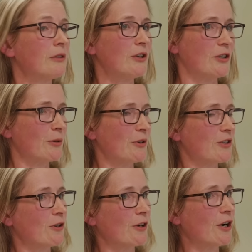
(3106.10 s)
You know,
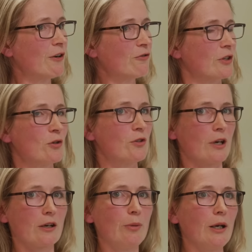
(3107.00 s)
somebody's got to look after it. Who's
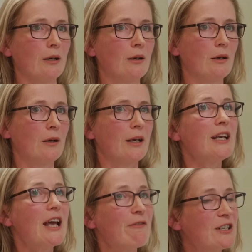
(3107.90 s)
that going to be?
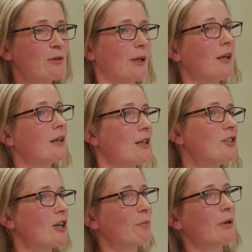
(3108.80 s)
Inevitably, it
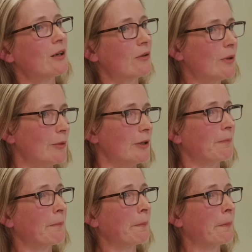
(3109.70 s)
ends up being other women.
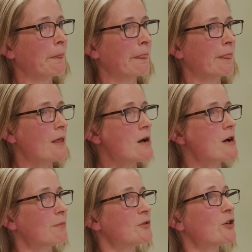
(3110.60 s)

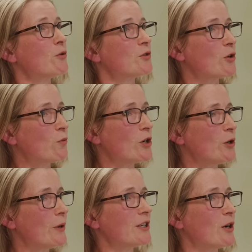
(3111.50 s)
Um, so, so what
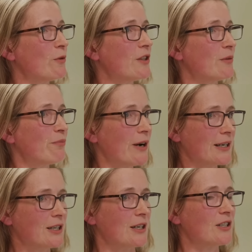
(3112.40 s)
you end up with in
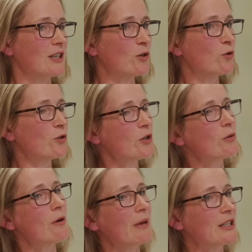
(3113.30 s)
practice, in order
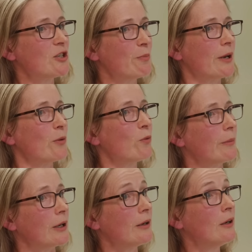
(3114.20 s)
to emancipate
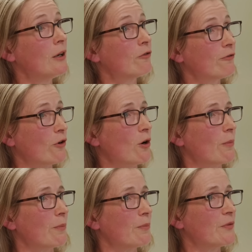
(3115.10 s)
women
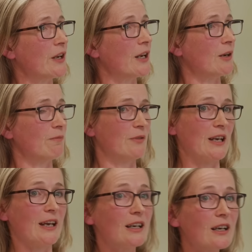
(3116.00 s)
from the,
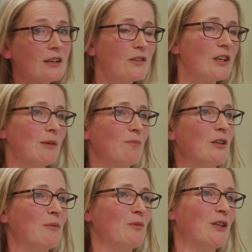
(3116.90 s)
the, the,
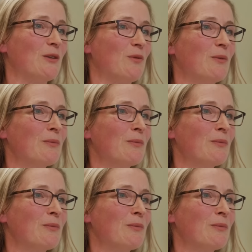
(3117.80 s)
the, the